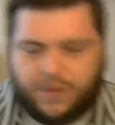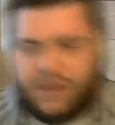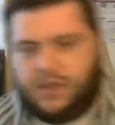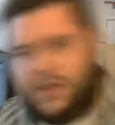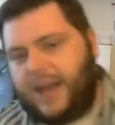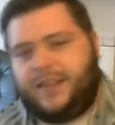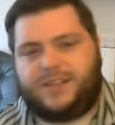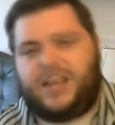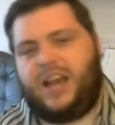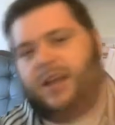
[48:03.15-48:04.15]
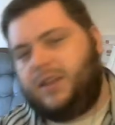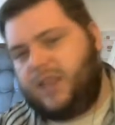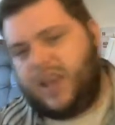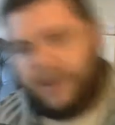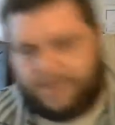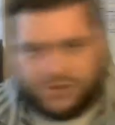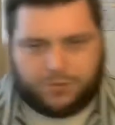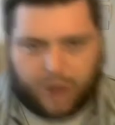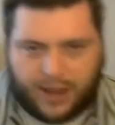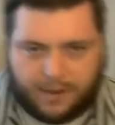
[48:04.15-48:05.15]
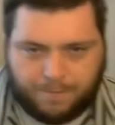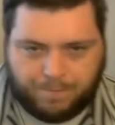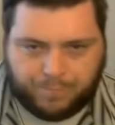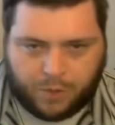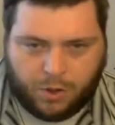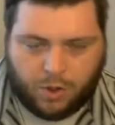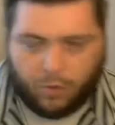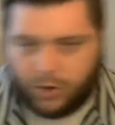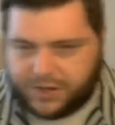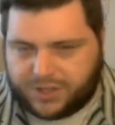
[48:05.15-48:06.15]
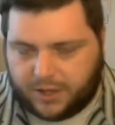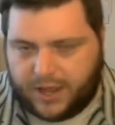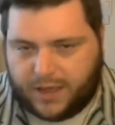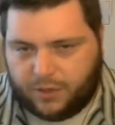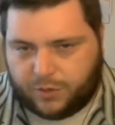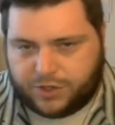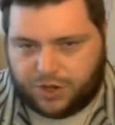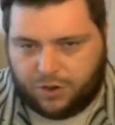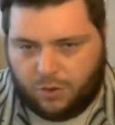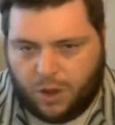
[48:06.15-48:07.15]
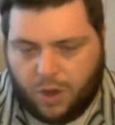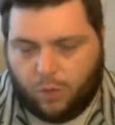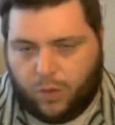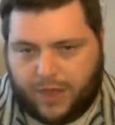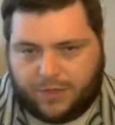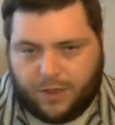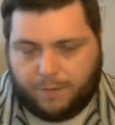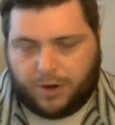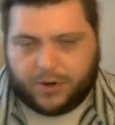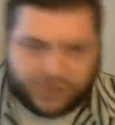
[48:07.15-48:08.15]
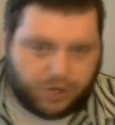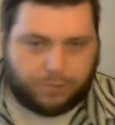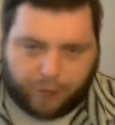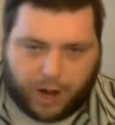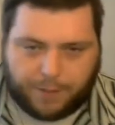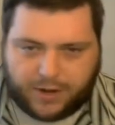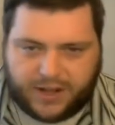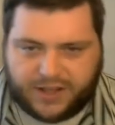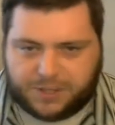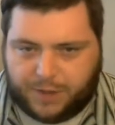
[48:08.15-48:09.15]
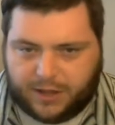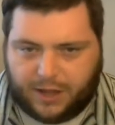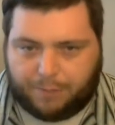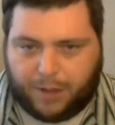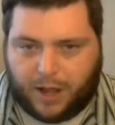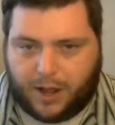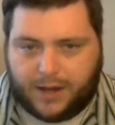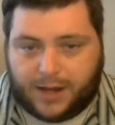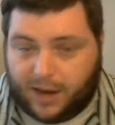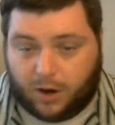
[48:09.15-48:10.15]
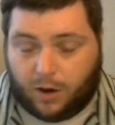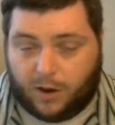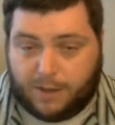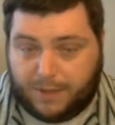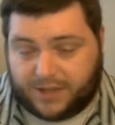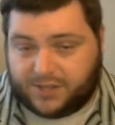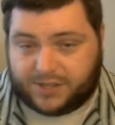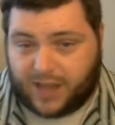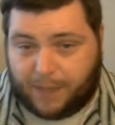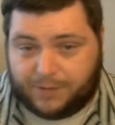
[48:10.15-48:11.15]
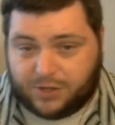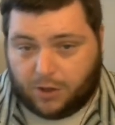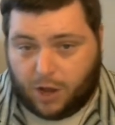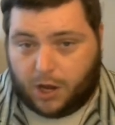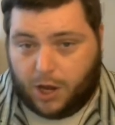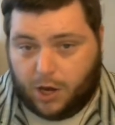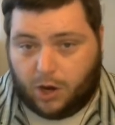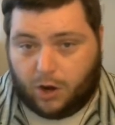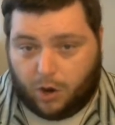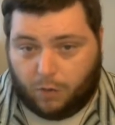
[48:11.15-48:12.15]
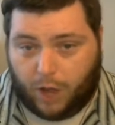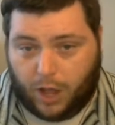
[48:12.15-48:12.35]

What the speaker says: then the tenant leaves, right? What does the landlord do with personal property that's been left behind in a hurry? Because this happens a lot, in a hurry.